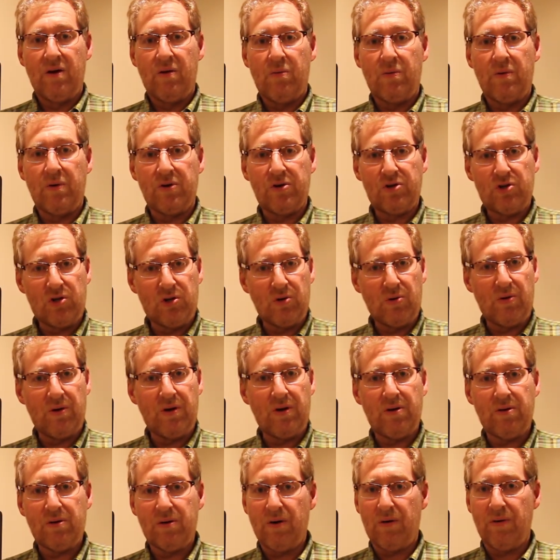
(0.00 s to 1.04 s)
We're sure
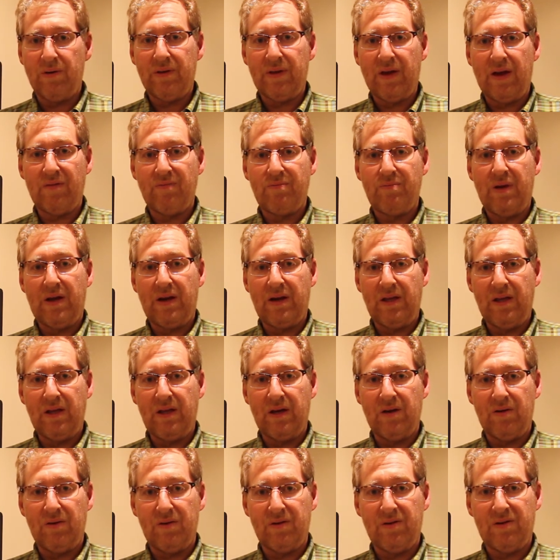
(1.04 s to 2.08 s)
you're going to have many
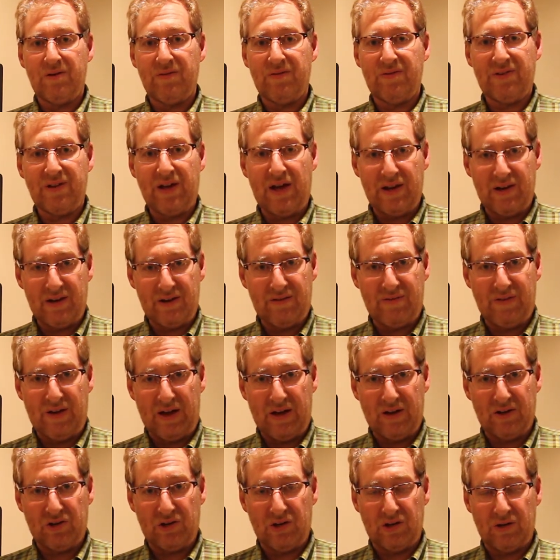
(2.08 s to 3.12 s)
years of
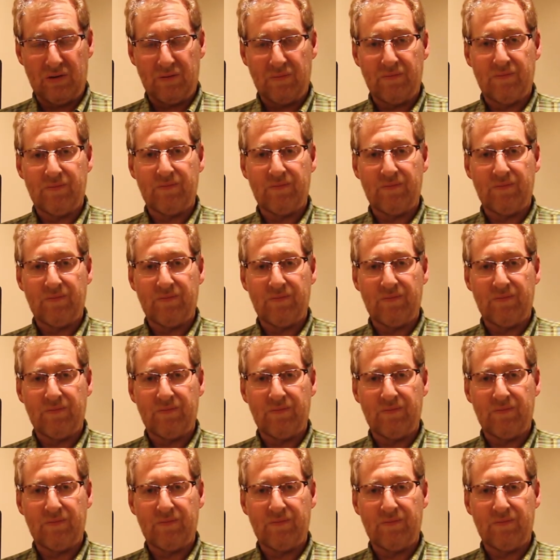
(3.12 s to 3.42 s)
satisfaction.